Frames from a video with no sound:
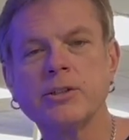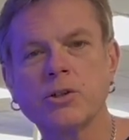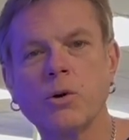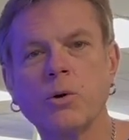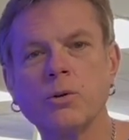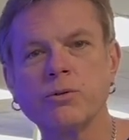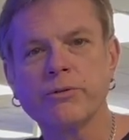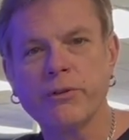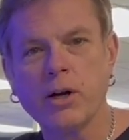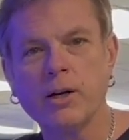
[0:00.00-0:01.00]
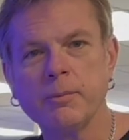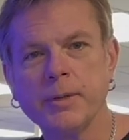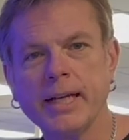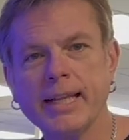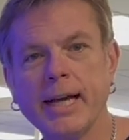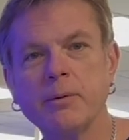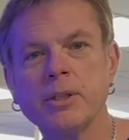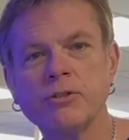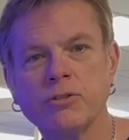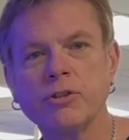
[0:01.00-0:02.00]
your corals from, and that
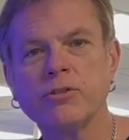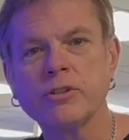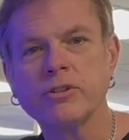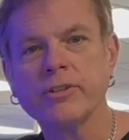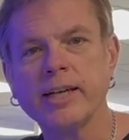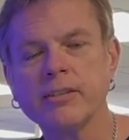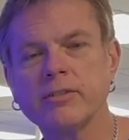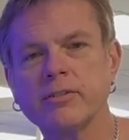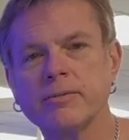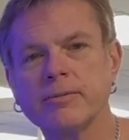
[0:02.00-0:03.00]
will ensure success.